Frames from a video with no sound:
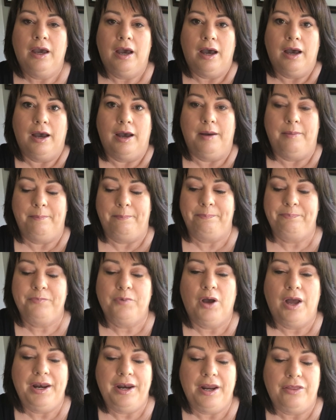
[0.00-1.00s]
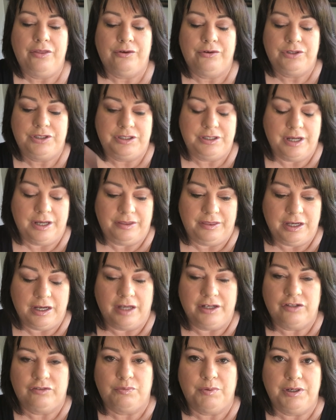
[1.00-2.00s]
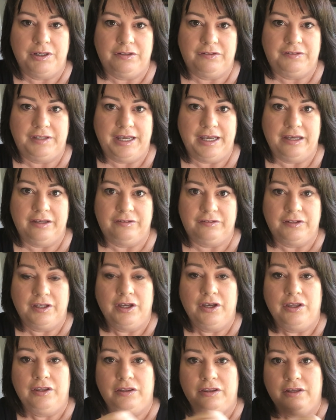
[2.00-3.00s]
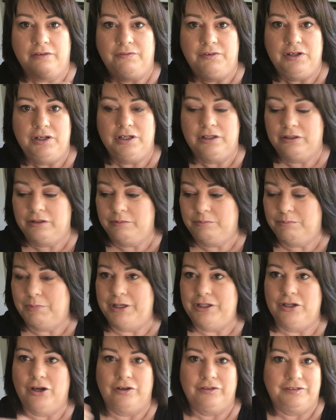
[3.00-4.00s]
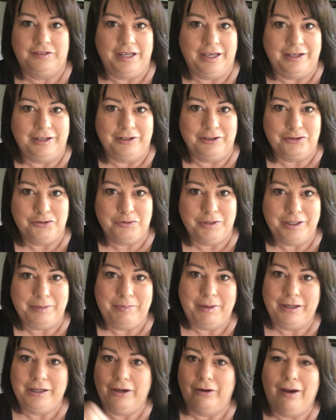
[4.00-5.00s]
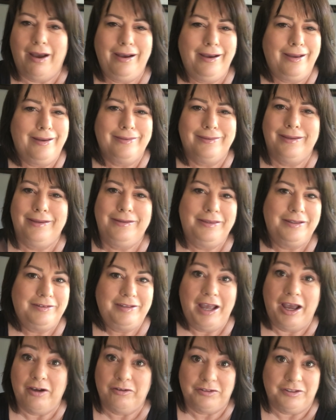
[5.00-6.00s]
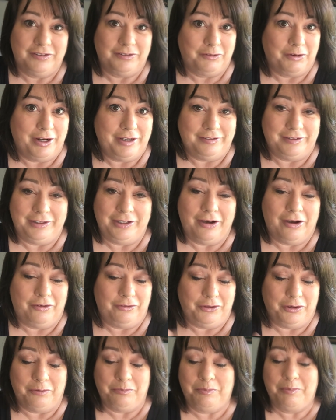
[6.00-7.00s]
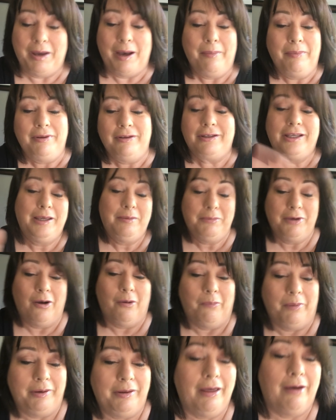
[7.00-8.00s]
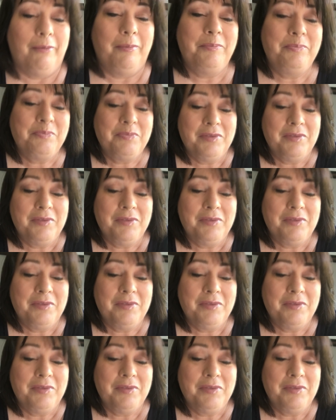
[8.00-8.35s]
another thing I just wanted to say is the vanilla, my dog's taking a drink back here. This house is crazy, y'all know. I'm gonna keep going though.